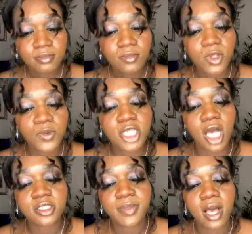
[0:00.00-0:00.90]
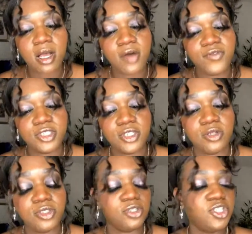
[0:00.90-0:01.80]
we talked about comfort zone.
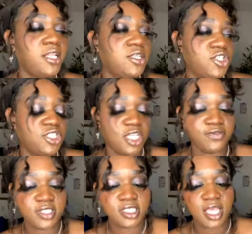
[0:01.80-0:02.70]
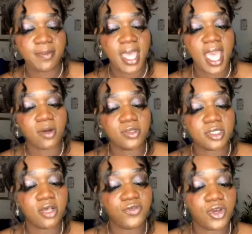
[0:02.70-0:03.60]
So challenge yourself to step out
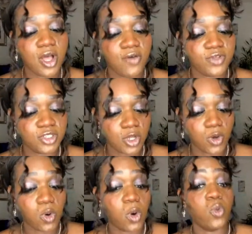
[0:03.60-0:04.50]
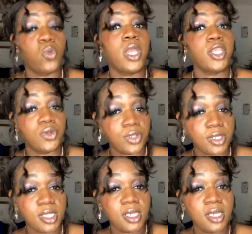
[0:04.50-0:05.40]
of your comfort zone regularly
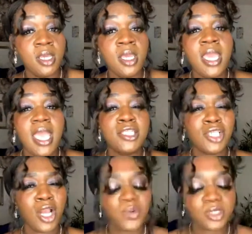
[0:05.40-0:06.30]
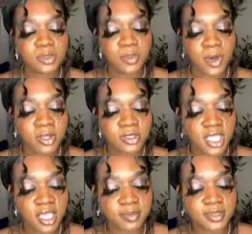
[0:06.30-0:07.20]
and start with small
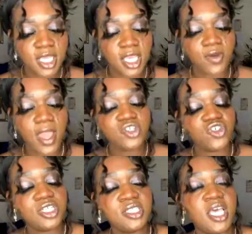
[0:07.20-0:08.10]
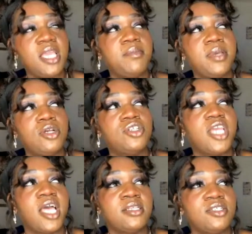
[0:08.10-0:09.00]
steps and gradually take bigger
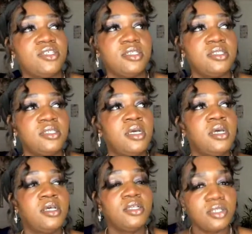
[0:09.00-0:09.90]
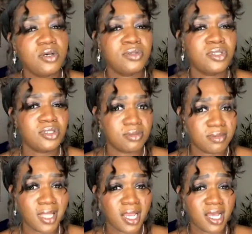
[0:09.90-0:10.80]
challenges. So
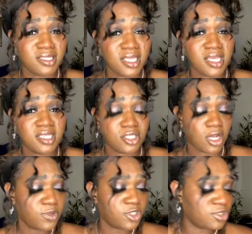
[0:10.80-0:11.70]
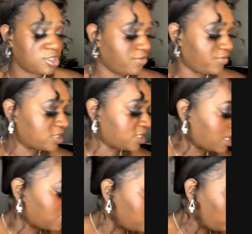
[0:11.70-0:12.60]
like I said, start with yourself
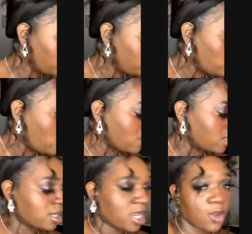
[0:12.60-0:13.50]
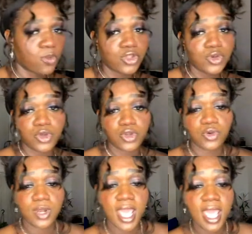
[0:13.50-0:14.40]
exactly where you are. And when you could
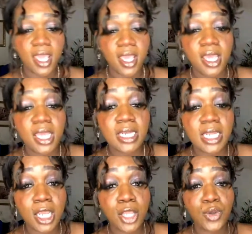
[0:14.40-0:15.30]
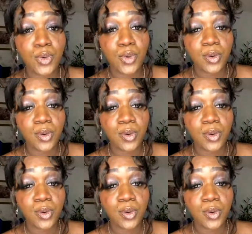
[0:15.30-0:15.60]
do that, then you will